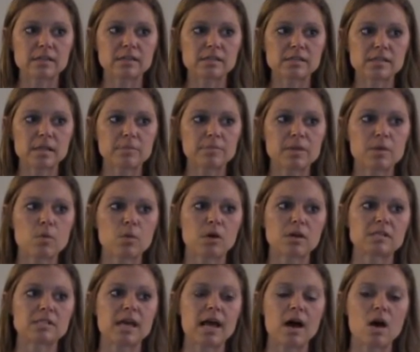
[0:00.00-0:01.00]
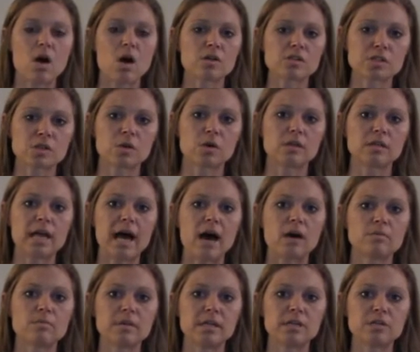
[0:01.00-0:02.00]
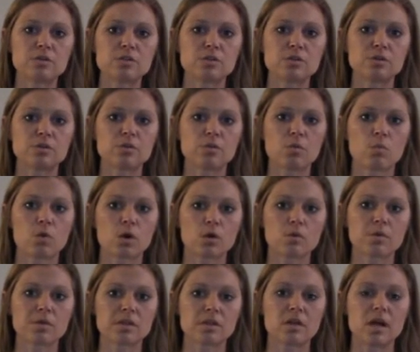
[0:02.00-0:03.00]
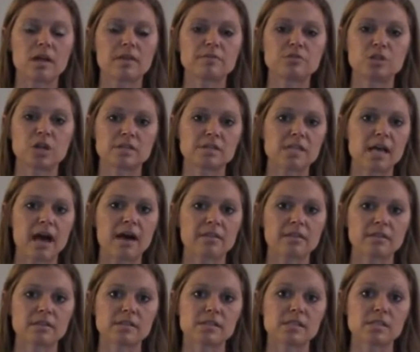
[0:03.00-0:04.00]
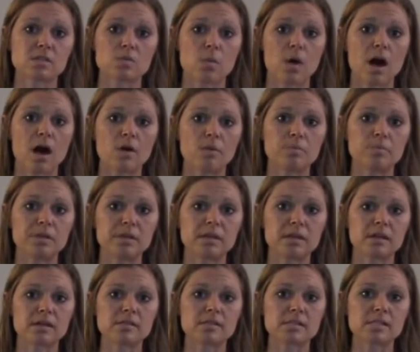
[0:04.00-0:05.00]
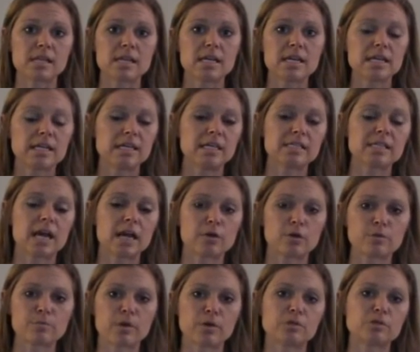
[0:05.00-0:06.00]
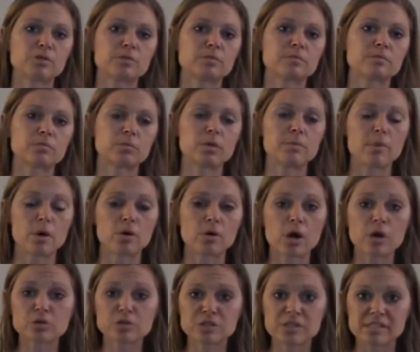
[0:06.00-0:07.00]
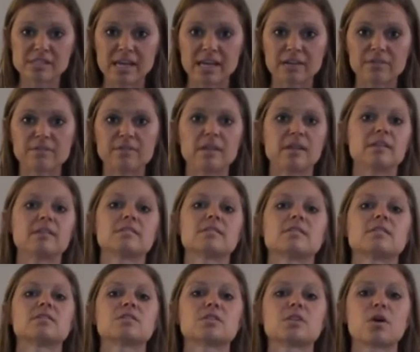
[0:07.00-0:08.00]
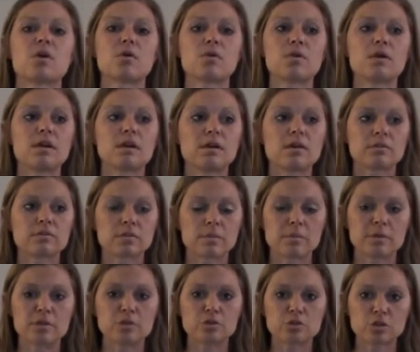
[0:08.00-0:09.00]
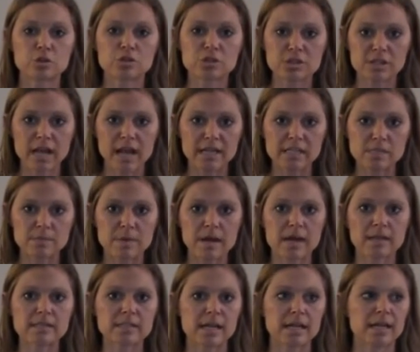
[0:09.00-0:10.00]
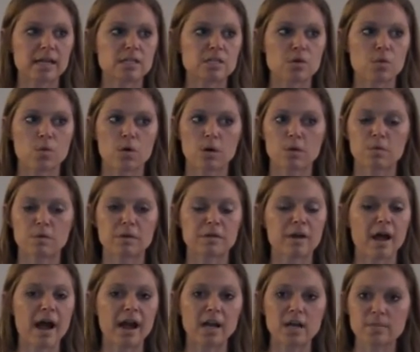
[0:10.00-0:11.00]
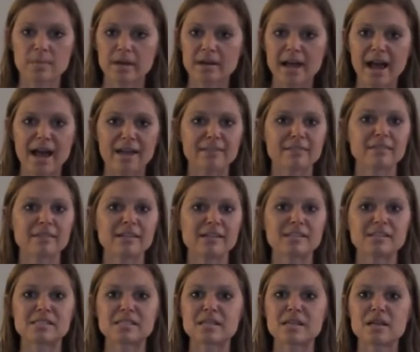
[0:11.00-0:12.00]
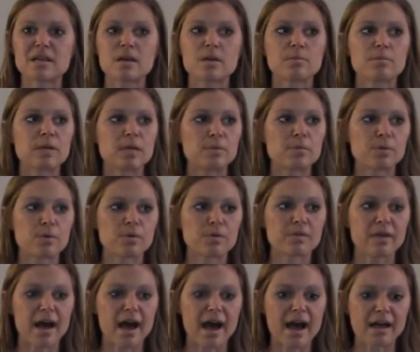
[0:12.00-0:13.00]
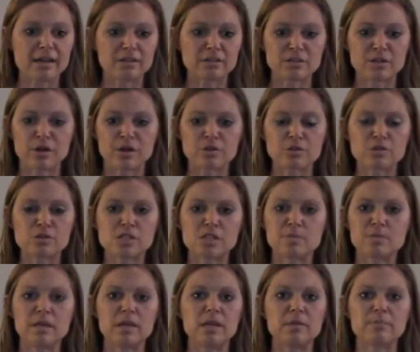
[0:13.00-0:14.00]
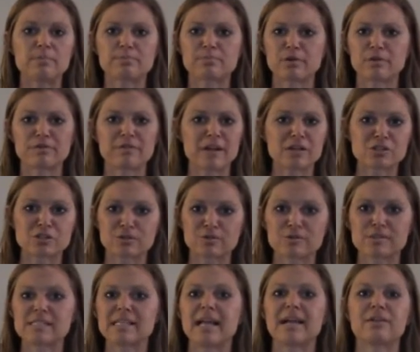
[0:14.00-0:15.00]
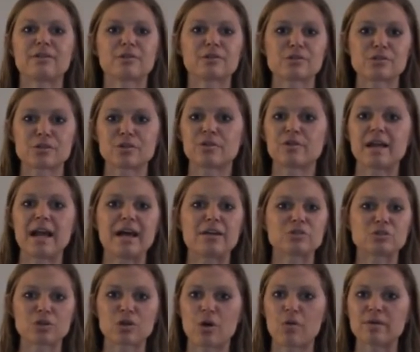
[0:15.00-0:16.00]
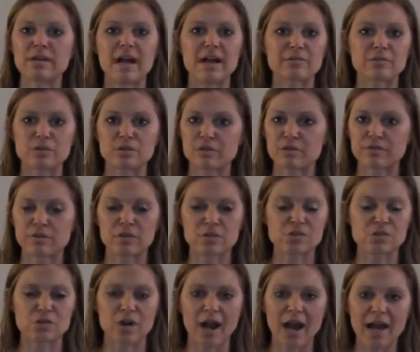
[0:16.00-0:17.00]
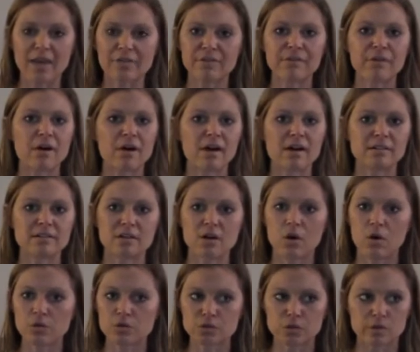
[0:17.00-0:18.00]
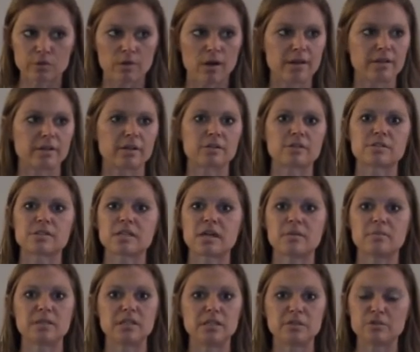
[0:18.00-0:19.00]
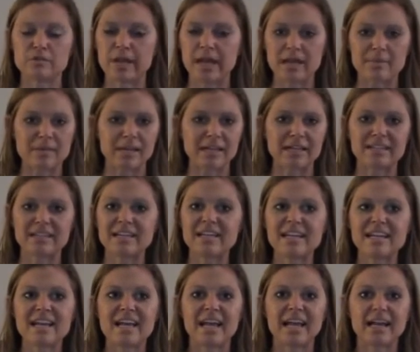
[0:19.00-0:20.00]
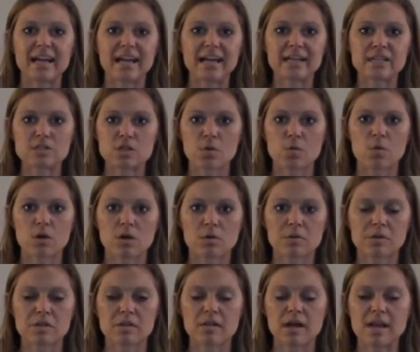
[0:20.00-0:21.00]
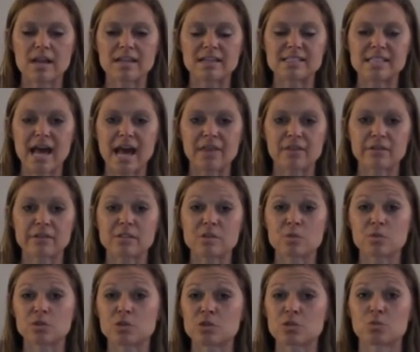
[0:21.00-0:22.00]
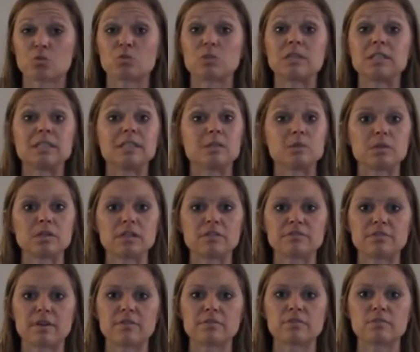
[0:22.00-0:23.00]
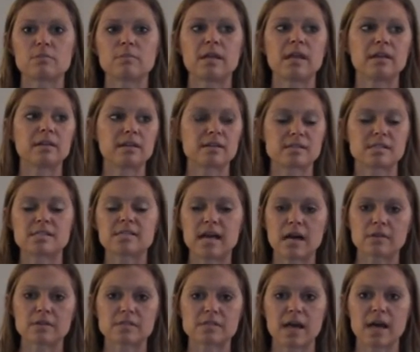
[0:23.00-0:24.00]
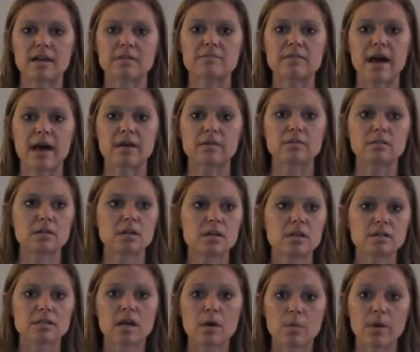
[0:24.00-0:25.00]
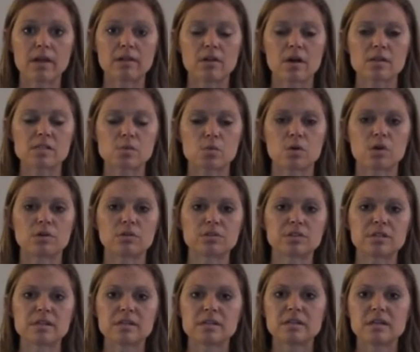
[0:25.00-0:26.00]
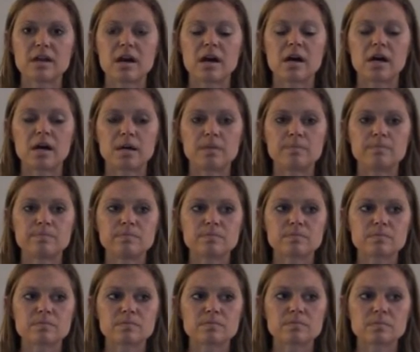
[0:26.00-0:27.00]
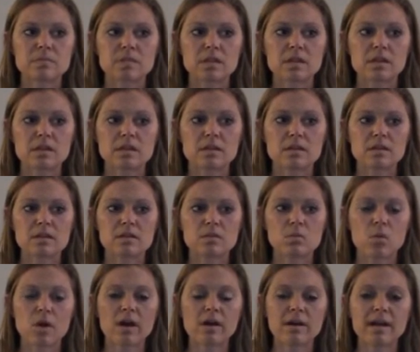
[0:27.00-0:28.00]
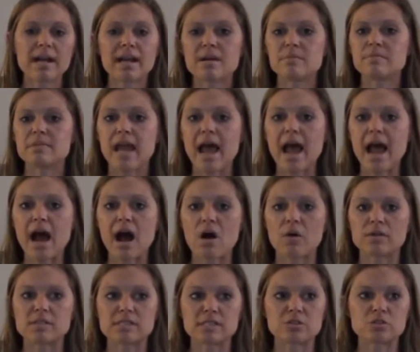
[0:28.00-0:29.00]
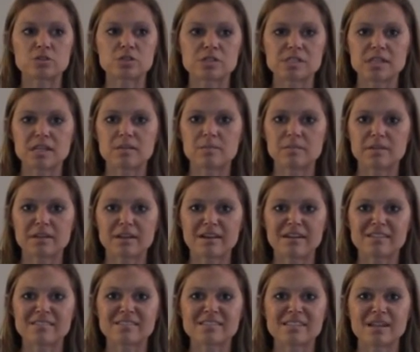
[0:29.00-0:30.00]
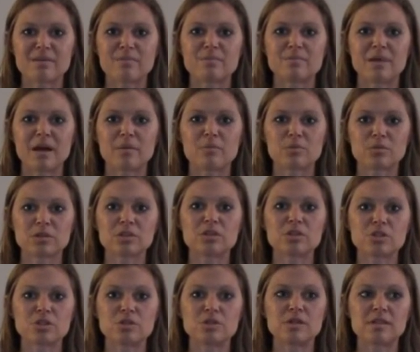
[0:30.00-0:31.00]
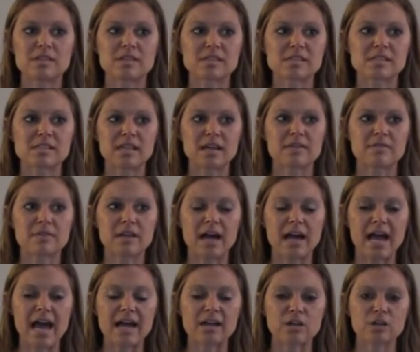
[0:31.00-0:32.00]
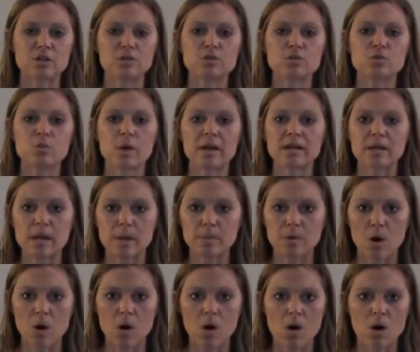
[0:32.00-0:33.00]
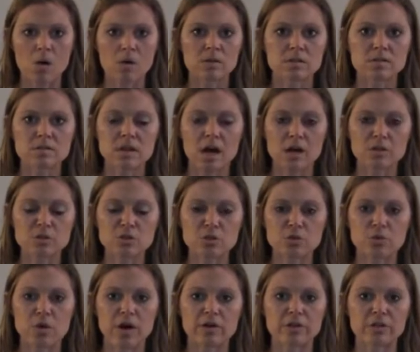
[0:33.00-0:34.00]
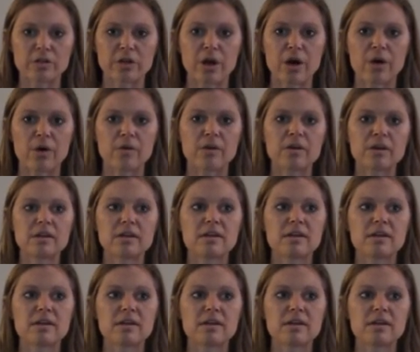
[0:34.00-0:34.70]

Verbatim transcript: something where it's also allowed me to work with a lot of just athletes as well because he's got a remote remote coaching side of things and so from a nutrition aspect I get to work with Ironman athletes people that you know used to be professional sailors and are now going after the first triathlon ultra runners I mean you name it and I get to work with a lot of his athletes which is really really fun for me because it's outside of that that weight loss world um, where I am now, it's interesting because I'm, I'm really shooting this because I, I had a huge wake up call not too long ago.